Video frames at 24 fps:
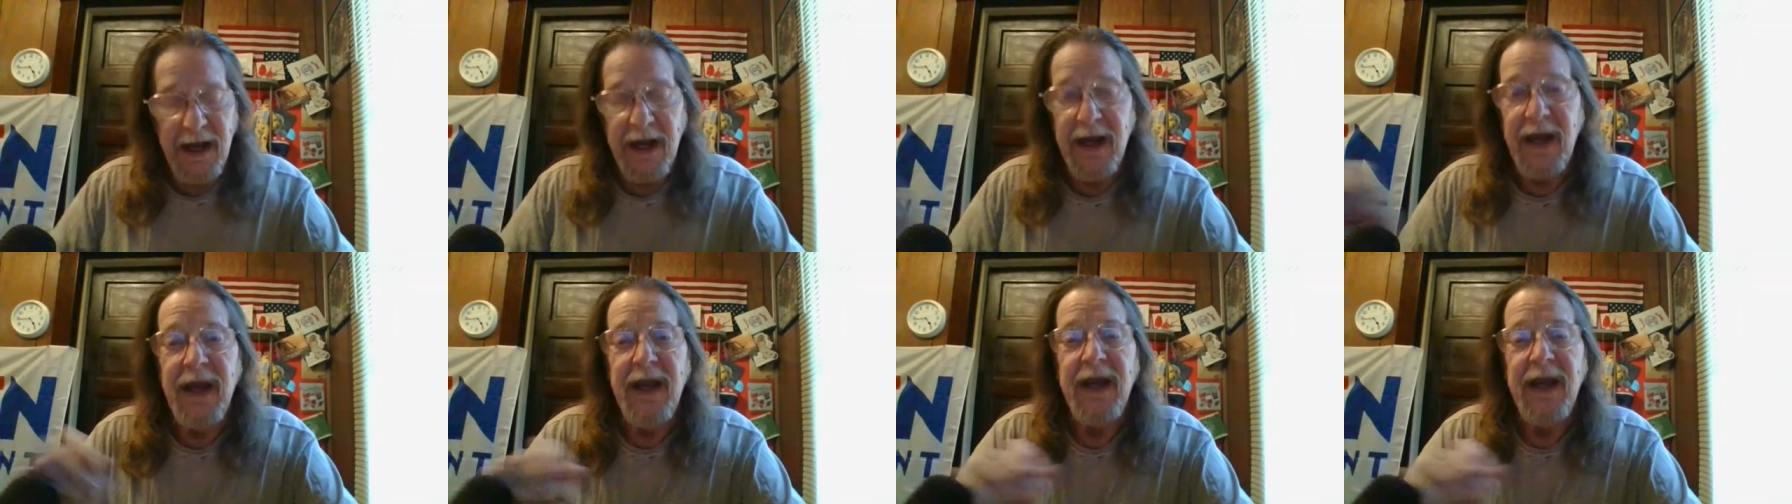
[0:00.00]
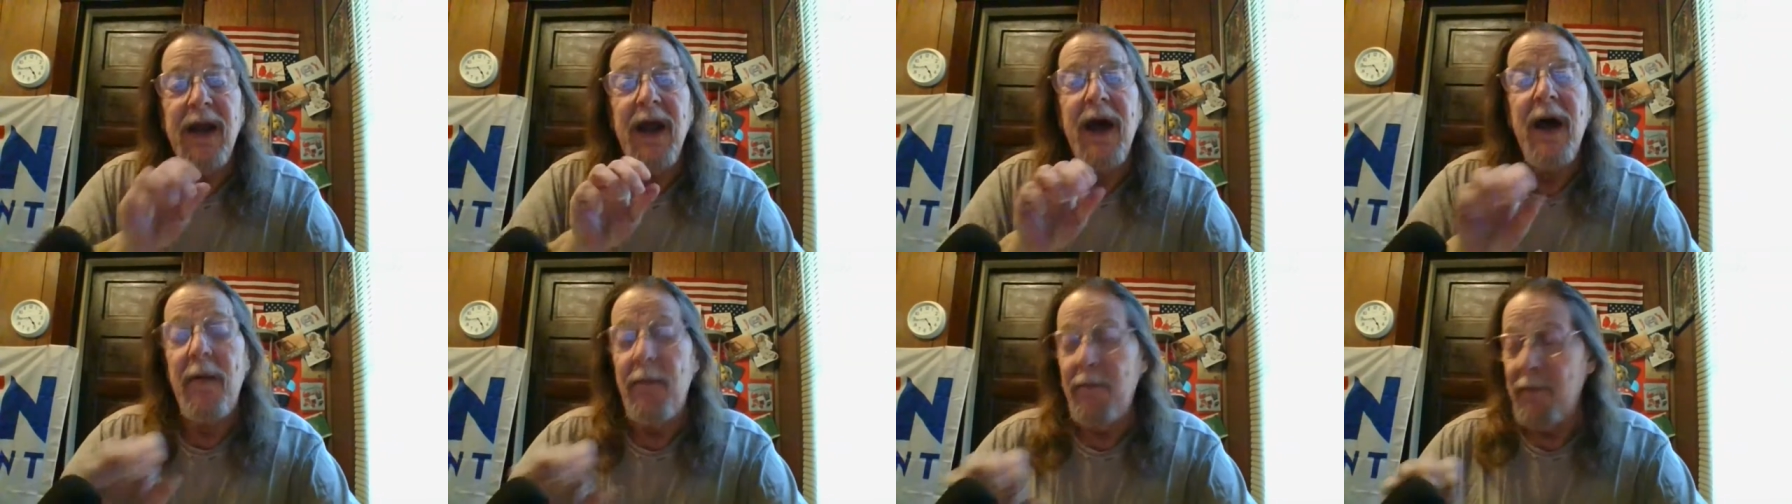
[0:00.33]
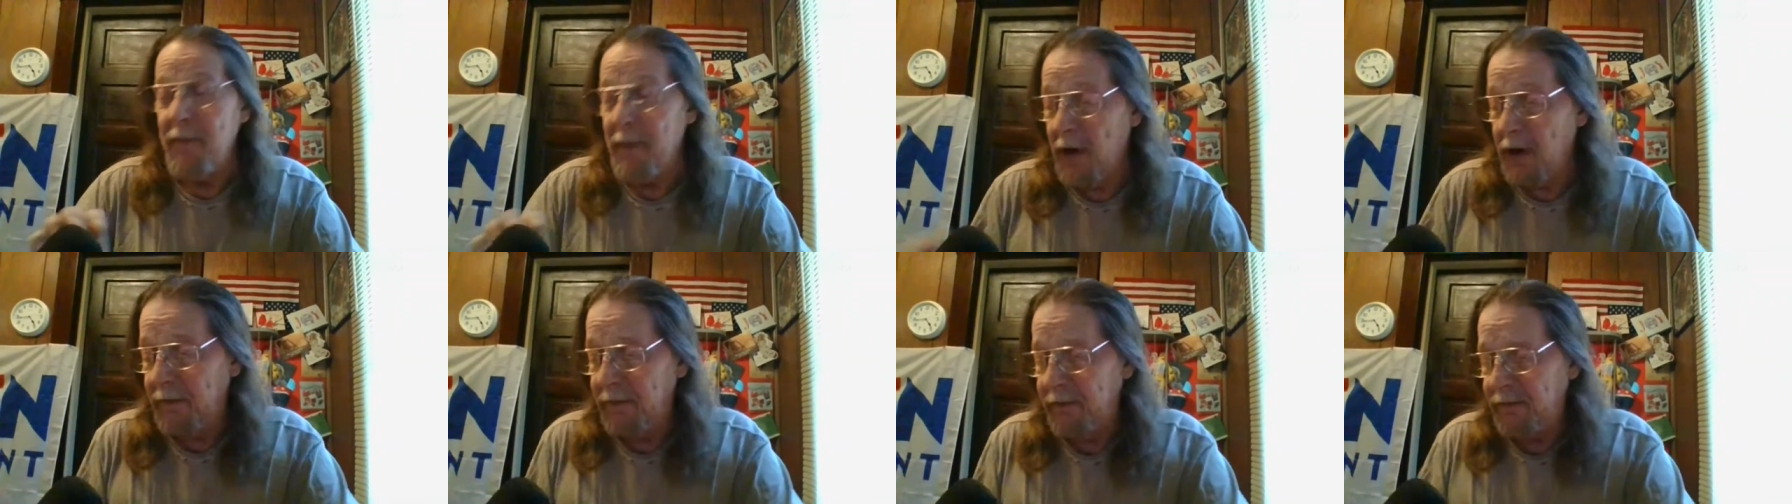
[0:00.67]
And I'm
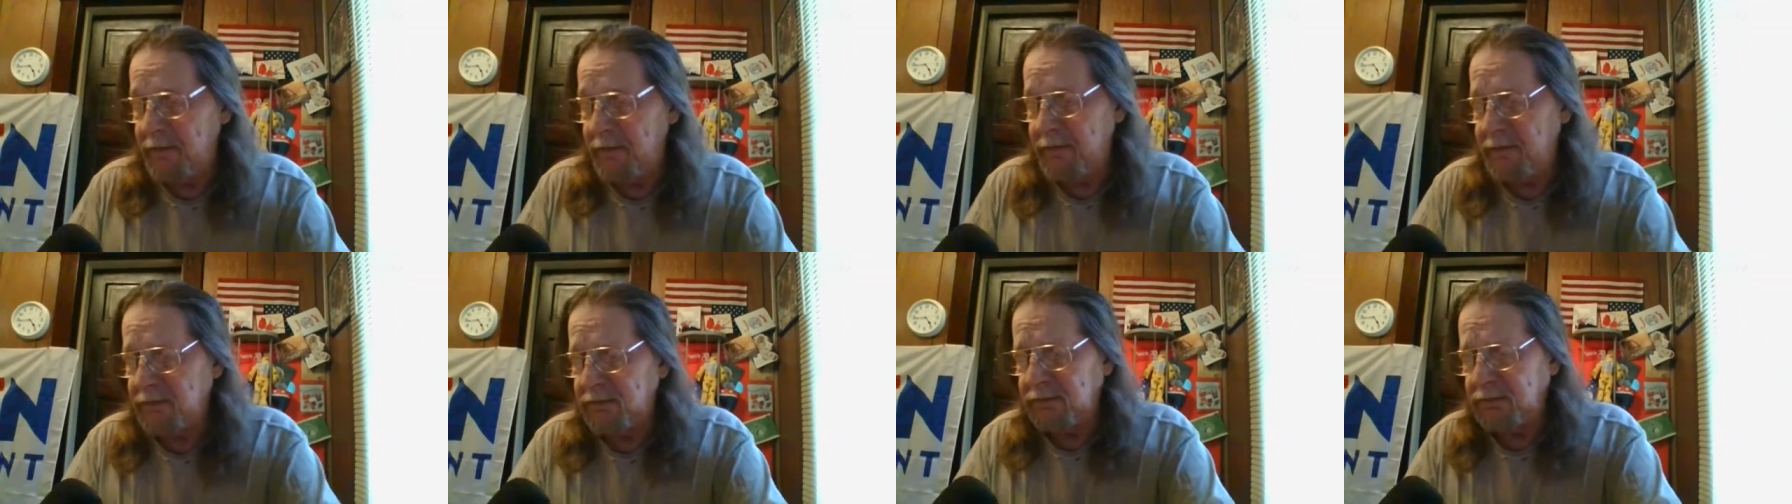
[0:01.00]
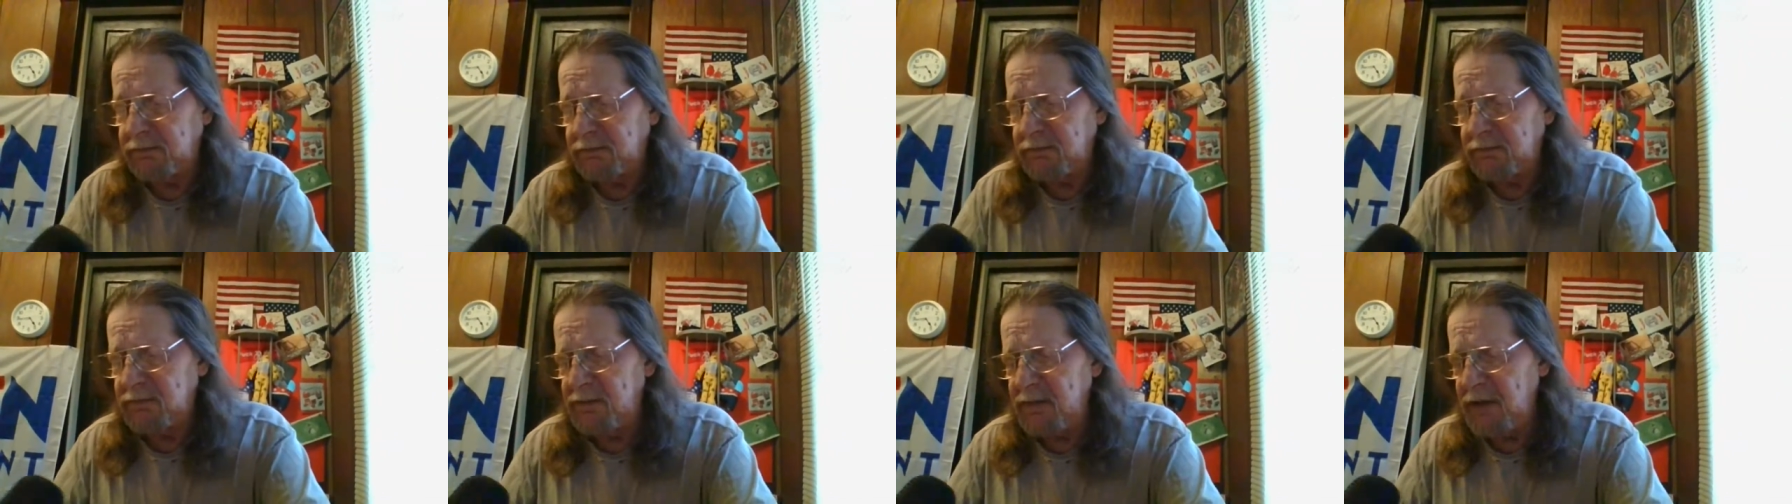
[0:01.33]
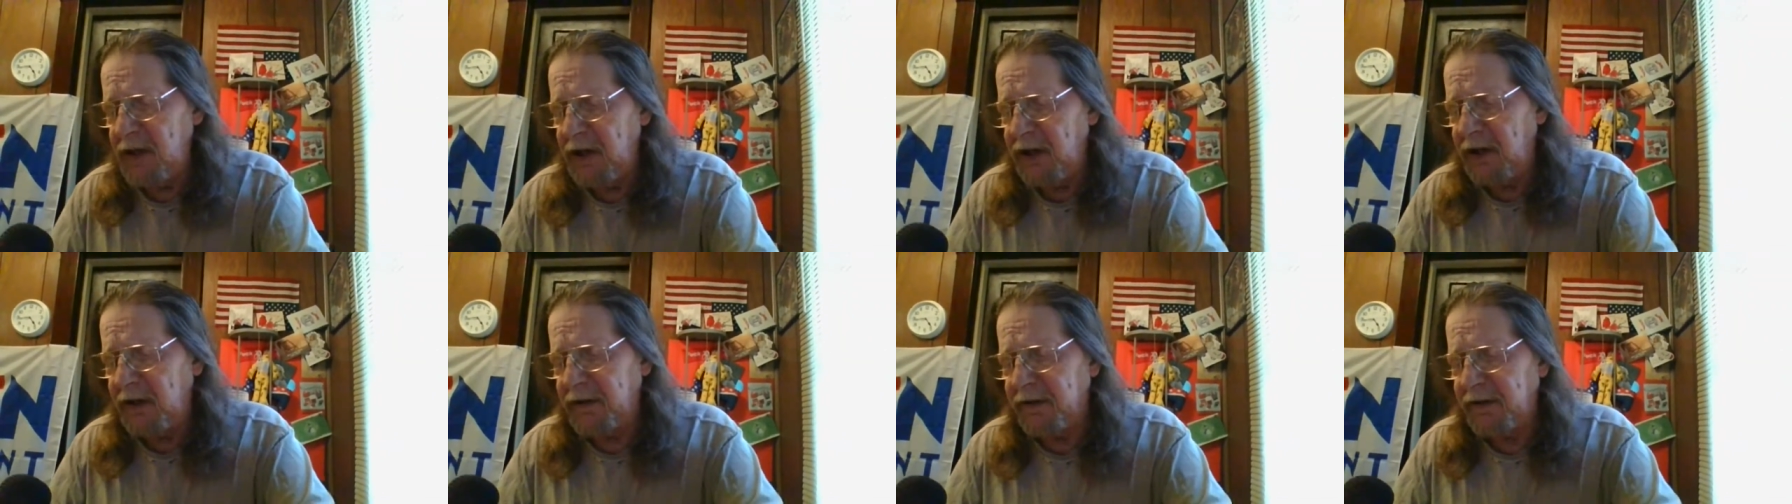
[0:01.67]

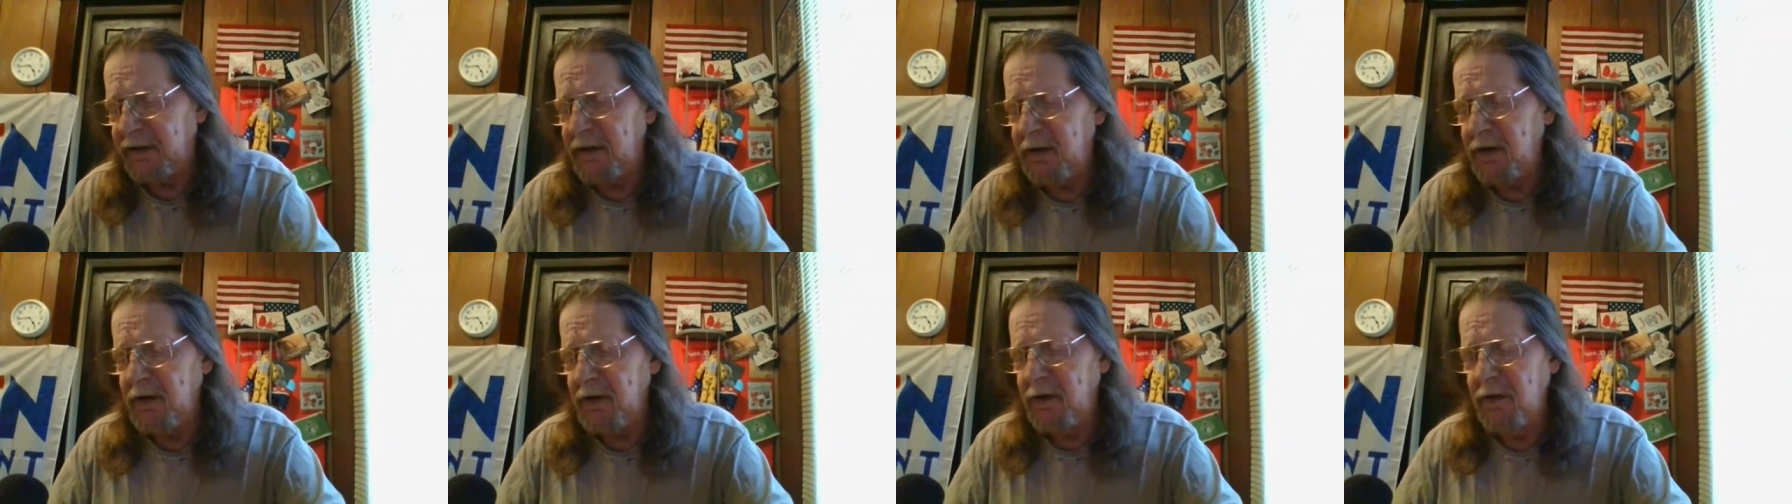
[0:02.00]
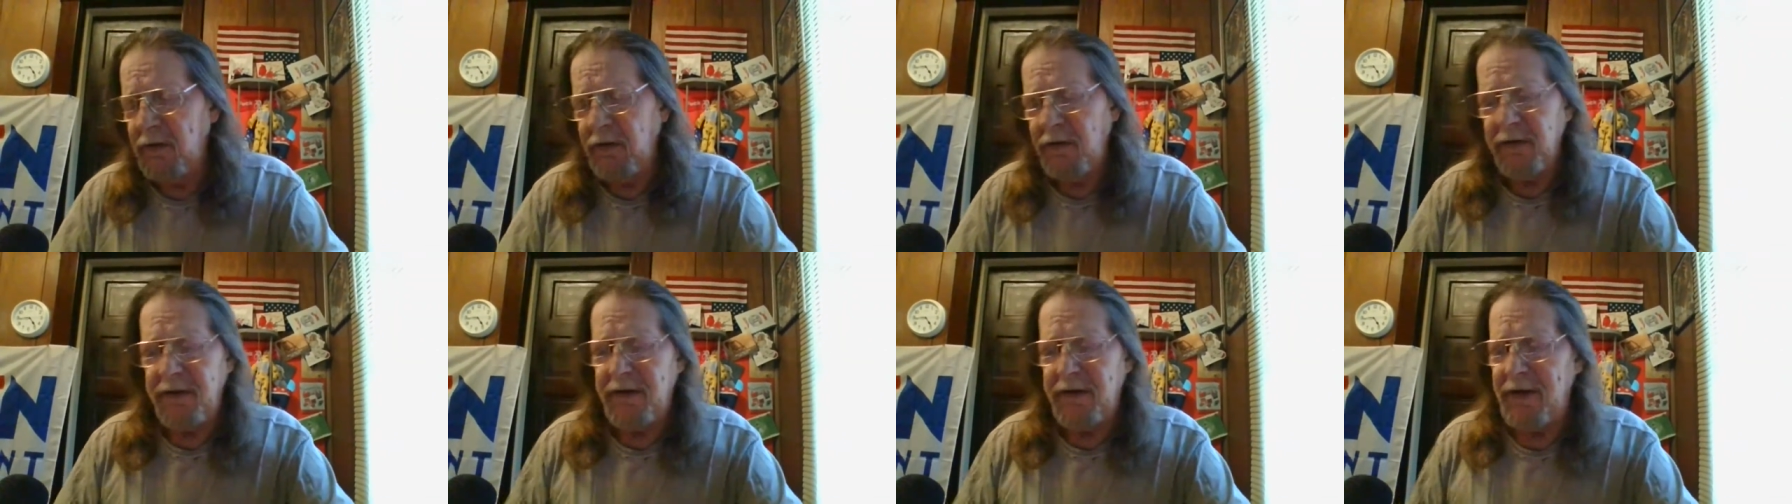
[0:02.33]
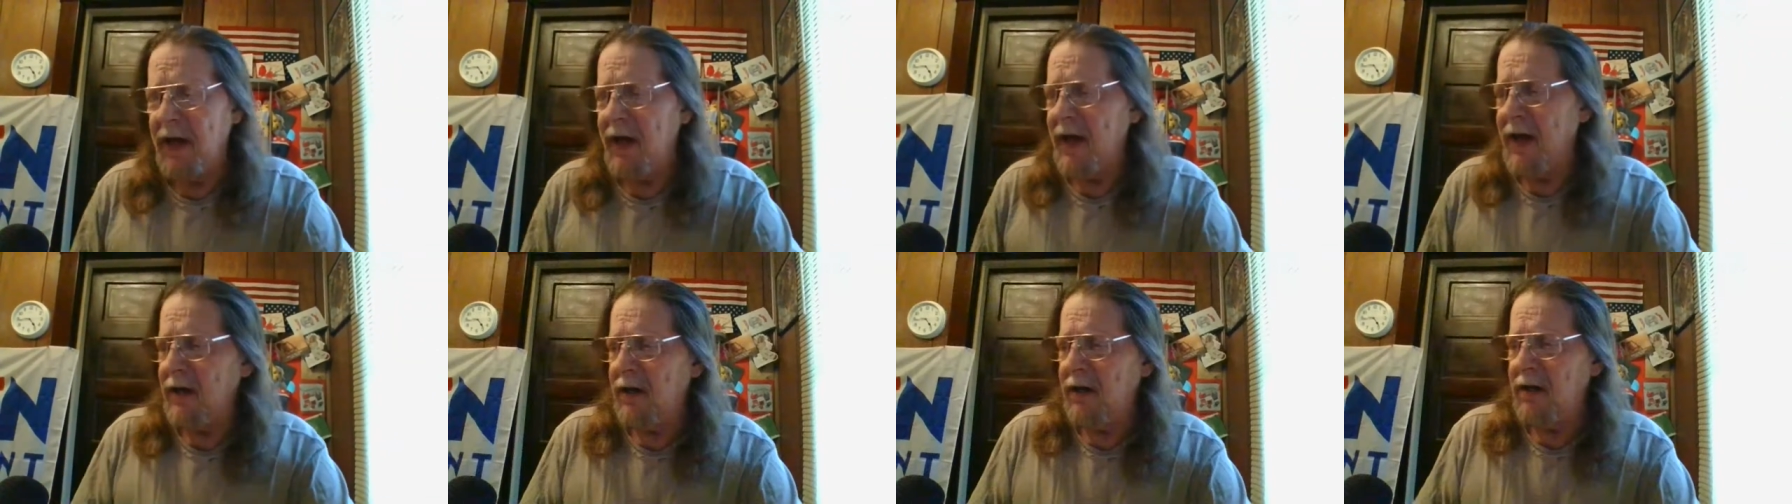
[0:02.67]
excuse
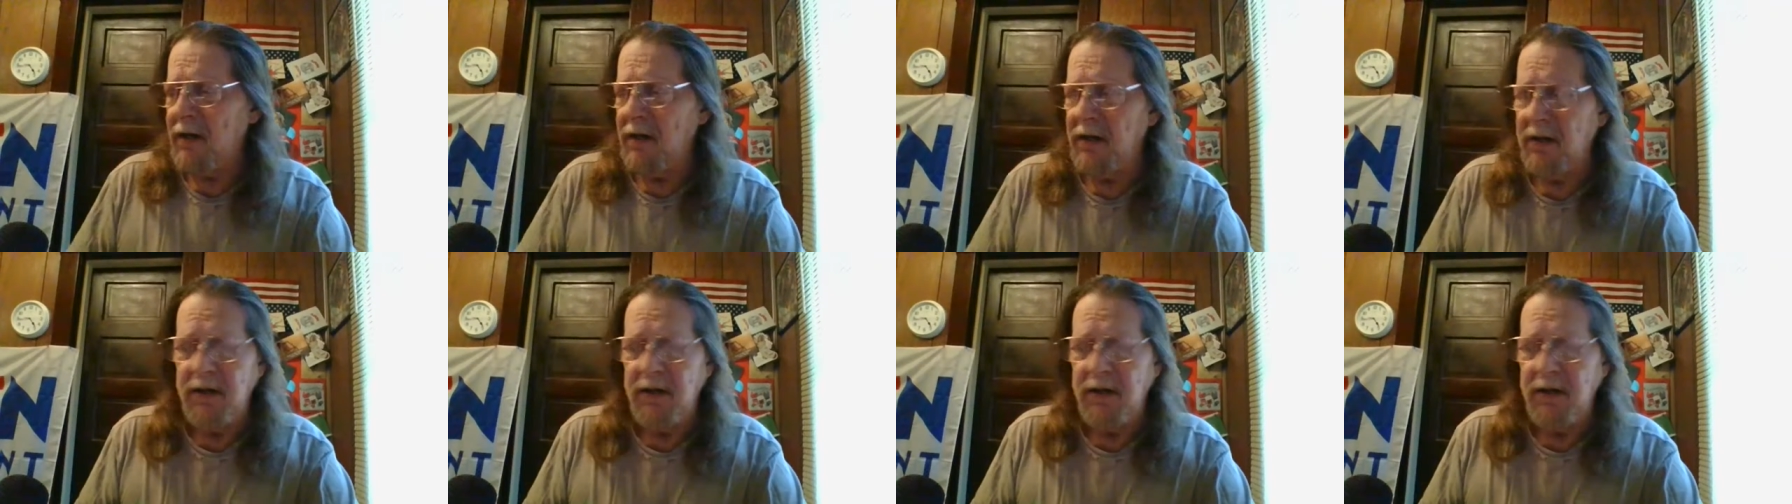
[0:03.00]
that.